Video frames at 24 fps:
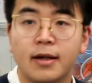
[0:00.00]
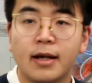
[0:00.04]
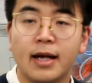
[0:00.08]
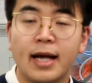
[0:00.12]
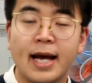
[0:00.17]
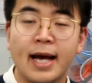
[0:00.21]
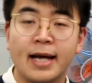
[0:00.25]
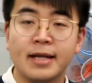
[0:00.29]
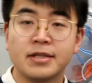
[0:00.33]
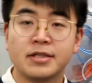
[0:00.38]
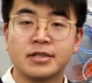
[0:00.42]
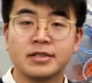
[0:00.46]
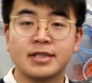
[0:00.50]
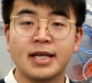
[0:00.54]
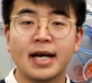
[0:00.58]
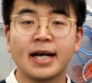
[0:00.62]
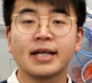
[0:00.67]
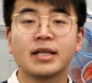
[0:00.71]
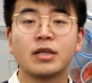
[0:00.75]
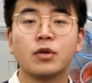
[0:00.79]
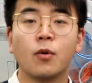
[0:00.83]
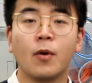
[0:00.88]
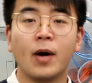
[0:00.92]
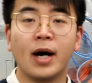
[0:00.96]
And
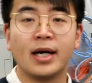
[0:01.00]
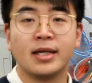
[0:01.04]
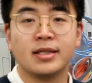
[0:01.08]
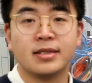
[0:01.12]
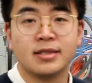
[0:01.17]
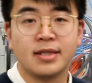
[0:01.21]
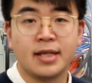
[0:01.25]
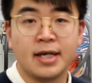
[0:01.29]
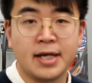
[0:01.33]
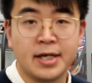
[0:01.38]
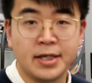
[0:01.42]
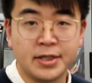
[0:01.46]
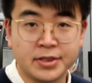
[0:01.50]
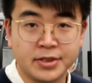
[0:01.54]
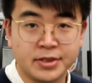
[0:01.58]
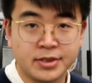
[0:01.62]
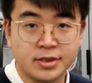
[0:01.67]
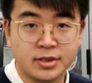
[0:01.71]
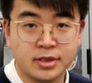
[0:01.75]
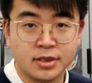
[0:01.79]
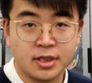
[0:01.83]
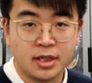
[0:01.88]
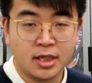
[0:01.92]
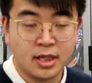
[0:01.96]
second one is
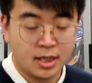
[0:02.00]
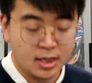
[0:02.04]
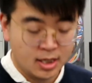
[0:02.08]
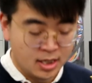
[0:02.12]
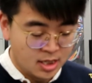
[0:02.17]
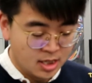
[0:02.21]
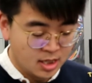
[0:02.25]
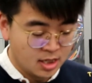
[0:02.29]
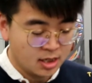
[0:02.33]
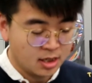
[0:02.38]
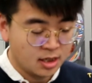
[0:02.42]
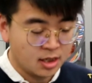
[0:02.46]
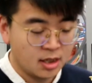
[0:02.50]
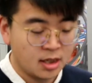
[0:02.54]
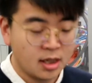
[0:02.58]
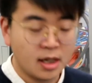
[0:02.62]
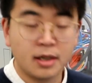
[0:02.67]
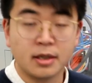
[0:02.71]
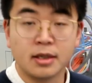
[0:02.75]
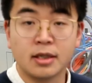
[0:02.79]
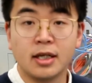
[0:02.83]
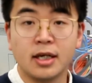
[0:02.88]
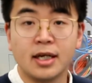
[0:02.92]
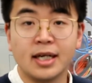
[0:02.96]

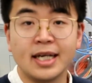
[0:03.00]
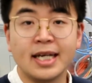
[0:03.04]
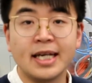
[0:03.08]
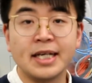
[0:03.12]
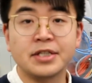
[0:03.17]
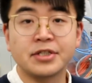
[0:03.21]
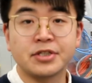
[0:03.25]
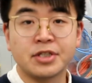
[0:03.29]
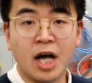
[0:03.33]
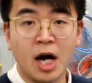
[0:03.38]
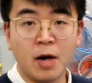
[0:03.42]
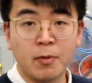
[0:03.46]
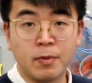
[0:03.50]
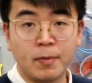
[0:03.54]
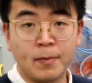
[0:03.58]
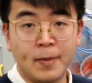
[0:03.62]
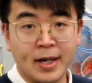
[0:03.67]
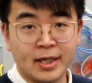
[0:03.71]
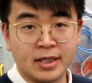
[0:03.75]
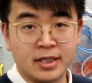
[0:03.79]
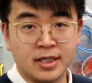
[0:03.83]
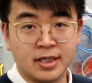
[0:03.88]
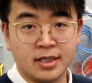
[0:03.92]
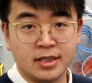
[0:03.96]
the e-stop
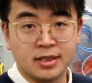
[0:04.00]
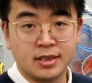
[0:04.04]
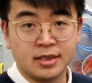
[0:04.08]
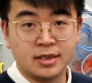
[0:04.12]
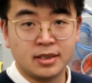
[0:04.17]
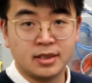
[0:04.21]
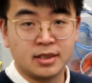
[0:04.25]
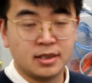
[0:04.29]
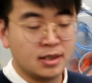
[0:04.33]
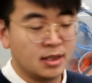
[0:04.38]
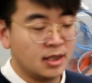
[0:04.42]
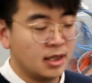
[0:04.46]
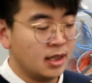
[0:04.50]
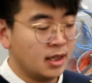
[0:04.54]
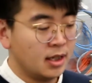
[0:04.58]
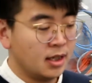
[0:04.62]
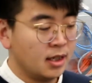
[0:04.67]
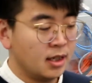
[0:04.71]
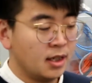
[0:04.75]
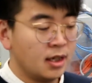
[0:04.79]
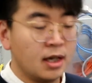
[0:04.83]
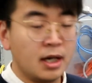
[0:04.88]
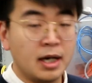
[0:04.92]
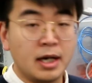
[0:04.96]
button.
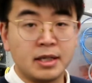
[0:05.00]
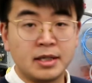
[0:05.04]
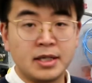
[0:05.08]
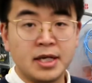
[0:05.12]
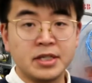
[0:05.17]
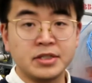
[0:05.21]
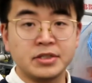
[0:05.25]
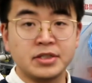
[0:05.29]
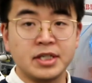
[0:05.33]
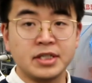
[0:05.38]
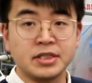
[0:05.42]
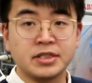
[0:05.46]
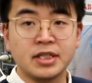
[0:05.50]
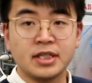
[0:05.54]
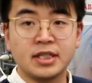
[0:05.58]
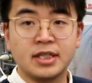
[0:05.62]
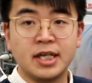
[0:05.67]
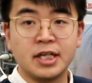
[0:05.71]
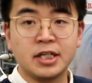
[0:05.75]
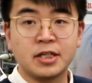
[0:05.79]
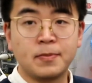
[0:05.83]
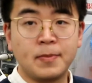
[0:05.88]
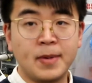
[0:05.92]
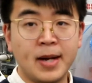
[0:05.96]
This is a
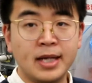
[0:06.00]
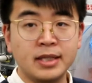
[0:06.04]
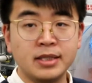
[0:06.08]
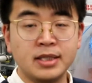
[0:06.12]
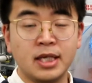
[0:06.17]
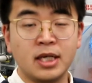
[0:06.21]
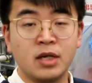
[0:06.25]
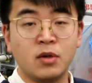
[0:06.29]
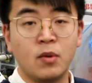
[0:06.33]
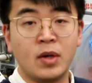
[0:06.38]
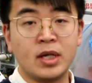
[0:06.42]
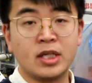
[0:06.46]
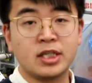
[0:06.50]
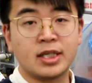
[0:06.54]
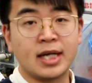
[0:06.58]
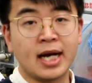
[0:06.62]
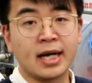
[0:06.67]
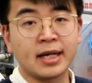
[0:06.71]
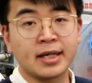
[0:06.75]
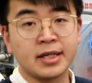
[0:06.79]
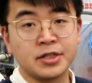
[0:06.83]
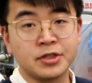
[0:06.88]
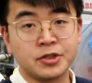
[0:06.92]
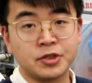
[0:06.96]
teach pendant which can
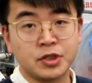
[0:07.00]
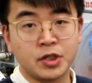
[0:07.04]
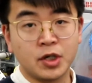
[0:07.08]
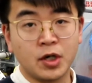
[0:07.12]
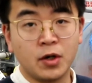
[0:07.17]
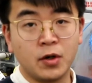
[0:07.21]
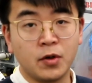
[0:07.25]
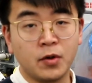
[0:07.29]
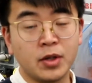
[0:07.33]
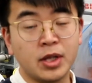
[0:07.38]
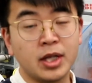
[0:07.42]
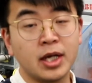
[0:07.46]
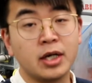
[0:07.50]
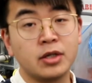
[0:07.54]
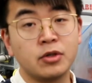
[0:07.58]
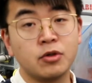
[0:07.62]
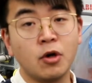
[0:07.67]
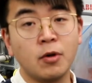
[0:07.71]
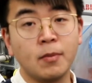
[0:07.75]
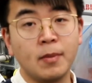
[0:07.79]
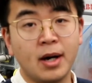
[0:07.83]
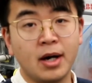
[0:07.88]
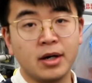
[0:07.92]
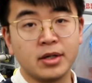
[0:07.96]
control the
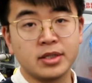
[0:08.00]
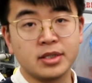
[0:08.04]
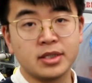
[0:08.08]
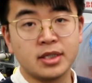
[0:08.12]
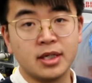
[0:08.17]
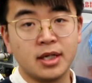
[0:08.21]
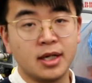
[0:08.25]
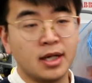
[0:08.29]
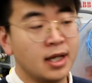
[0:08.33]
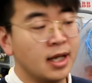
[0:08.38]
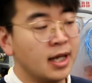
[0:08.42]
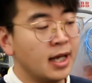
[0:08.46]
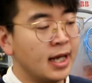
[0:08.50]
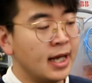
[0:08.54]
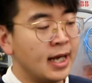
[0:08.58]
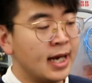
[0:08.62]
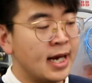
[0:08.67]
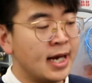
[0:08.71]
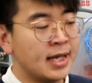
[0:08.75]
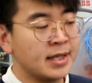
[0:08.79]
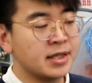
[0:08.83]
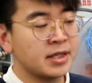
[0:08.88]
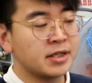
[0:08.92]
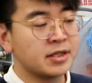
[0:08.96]
robot.
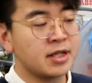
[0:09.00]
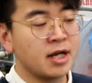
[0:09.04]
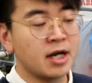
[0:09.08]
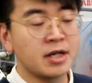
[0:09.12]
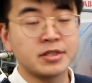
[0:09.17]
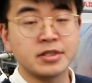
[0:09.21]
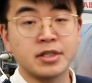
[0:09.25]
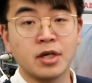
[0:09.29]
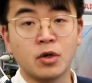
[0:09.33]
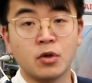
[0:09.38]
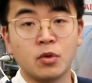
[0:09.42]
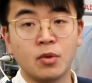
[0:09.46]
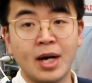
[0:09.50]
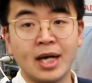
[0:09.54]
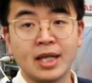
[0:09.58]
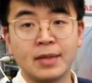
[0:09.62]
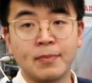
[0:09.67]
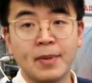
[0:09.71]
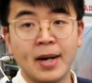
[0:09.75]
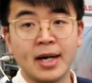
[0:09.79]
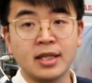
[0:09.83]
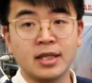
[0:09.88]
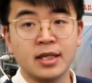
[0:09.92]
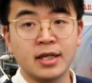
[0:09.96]
And there's a red
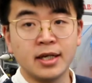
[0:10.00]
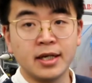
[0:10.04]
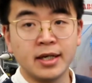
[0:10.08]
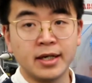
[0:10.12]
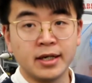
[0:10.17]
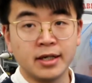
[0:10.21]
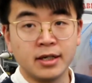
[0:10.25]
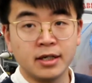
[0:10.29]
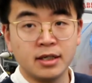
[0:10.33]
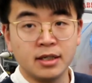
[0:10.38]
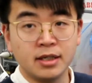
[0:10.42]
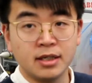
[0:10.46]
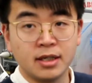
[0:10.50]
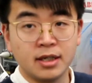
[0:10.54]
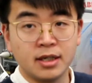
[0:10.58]
button here.